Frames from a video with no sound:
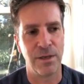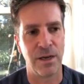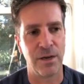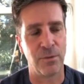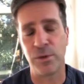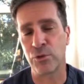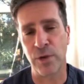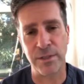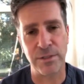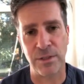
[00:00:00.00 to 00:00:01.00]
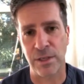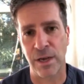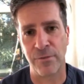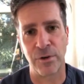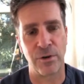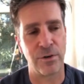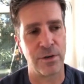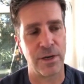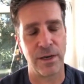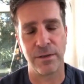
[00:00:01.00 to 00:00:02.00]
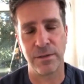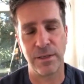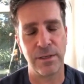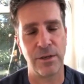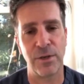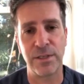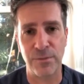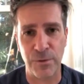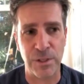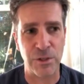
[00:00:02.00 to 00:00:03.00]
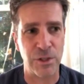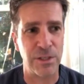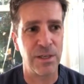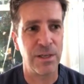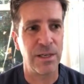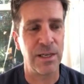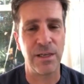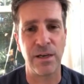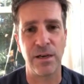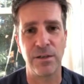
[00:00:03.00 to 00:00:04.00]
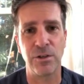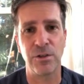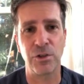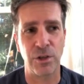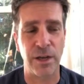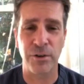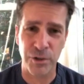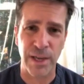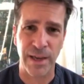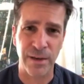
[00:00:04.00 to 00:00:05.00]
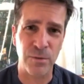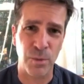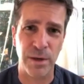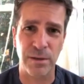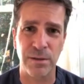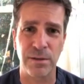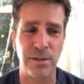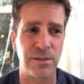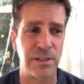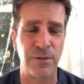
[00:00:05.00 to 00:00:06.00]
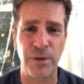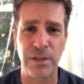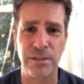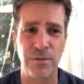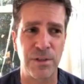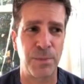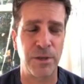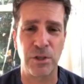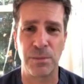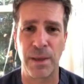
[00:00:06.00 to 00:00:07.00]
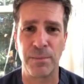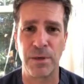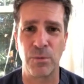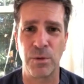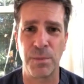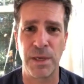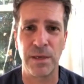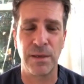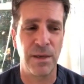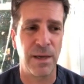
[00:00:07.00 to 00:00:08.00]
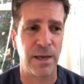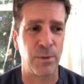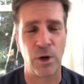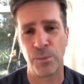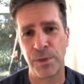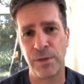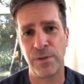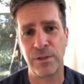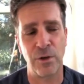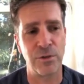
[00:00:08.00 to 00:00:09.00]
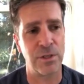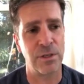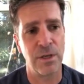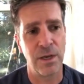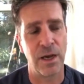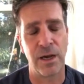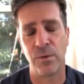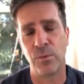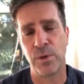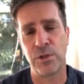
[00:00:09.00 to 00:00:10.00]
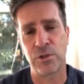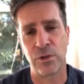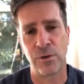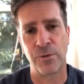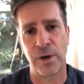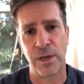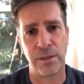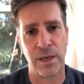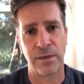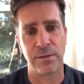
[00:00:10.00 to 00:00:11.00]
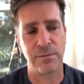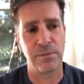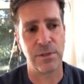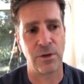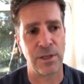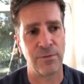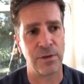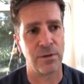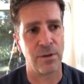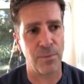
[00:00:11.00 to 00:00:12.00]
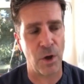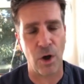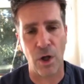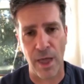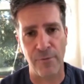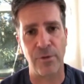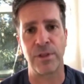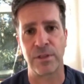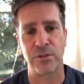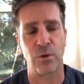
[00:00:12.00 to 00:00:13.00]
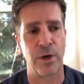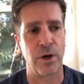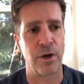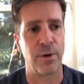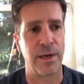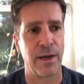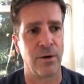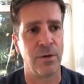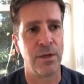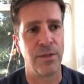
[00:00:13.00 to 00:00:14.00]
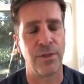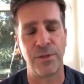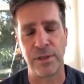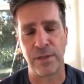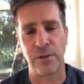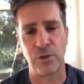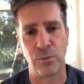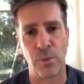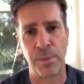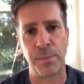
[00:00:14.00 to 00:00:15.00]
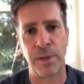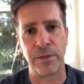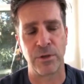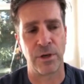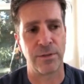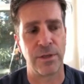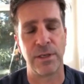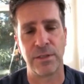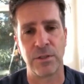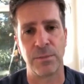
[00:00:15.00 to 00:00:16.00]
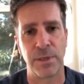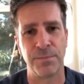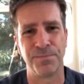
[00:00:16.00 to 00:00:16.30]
Uh, we trust that the governor, uh, you know, he's a physician. He should understand what the significance of this budget amendment would mean, and we hope that he vetoes it. Uh, we just are afraid that, you know, given everything that's going on right now that the attention won't be placed on it that needs to be.